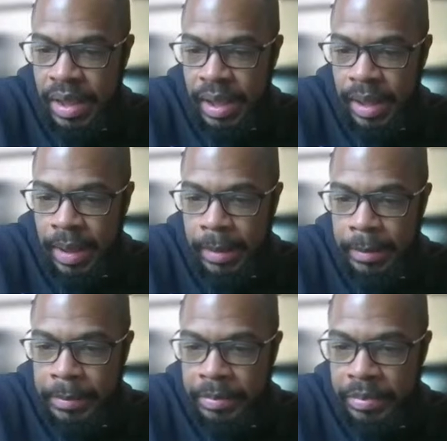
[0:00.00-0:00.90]

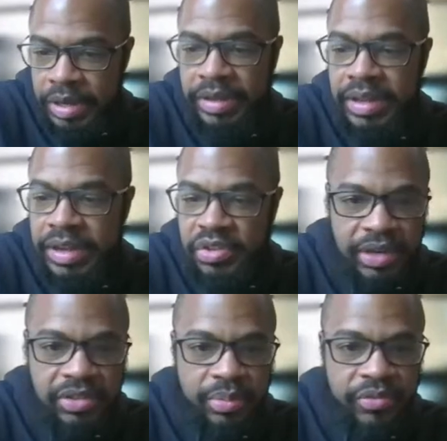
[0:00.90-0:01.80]
Um, anything else,
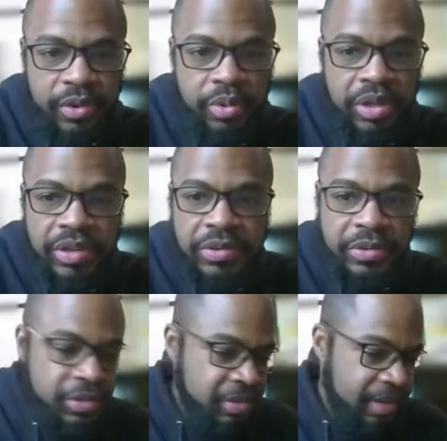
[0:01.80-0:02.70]
Pastor, before we
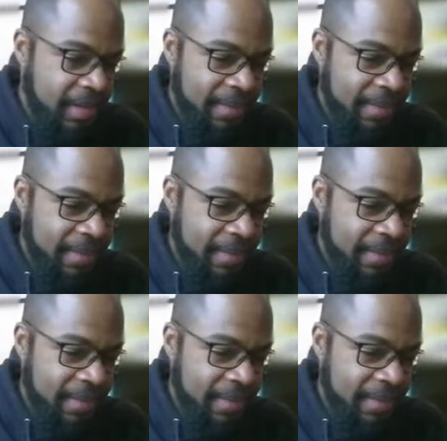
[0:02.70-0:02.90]
close?